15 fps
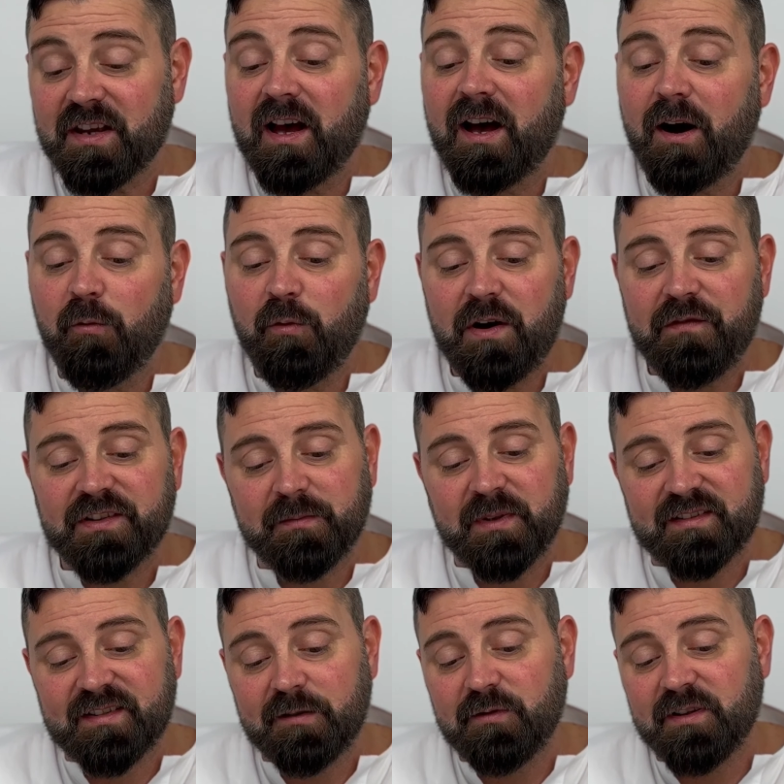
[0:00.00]
However, the
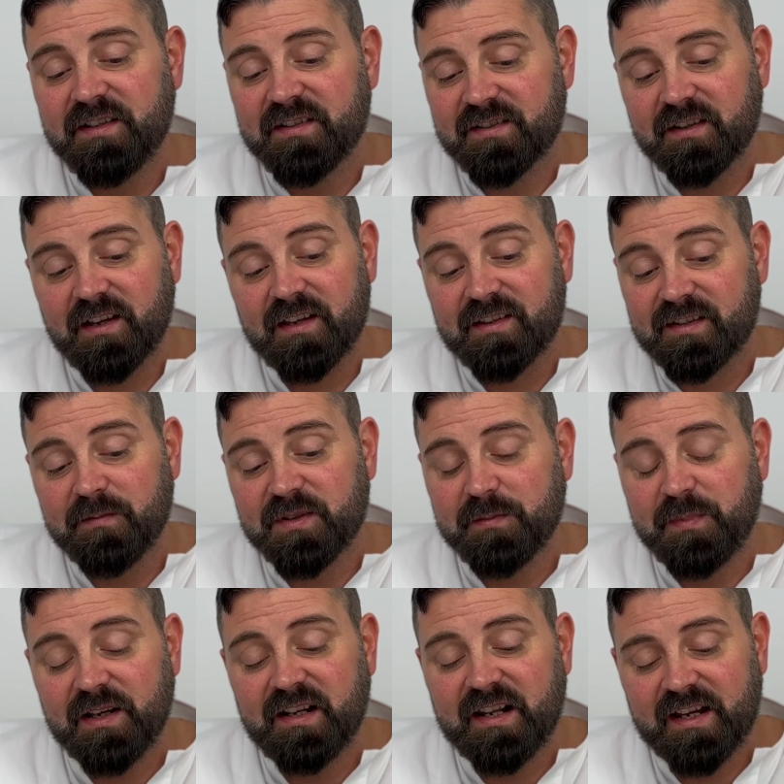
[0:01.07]
material seems to
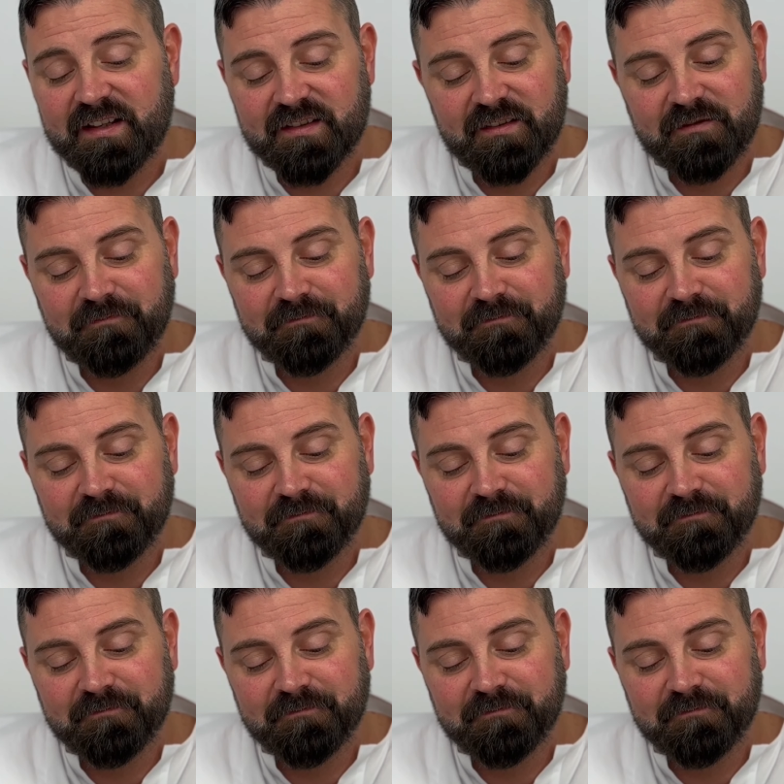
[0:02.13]
be leather,